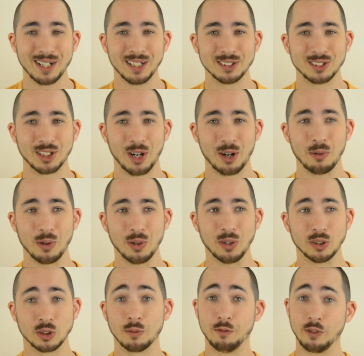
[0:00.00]
So
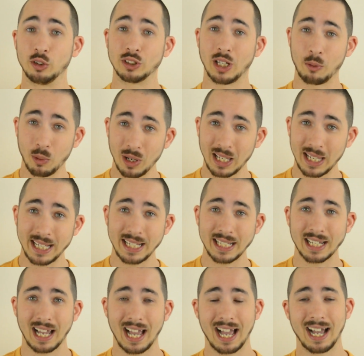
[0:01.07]
some foods I will
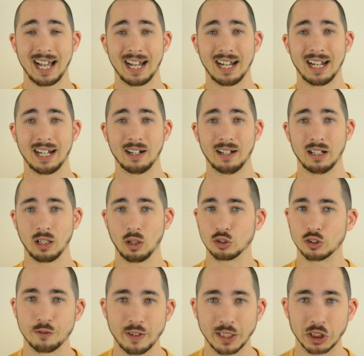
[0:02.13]
eat are
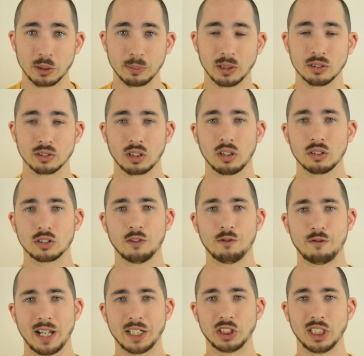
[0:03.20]
lots of vegetables, lots of
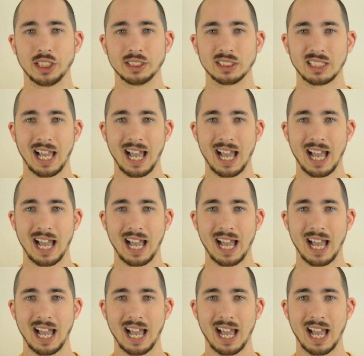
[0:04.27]
veggies,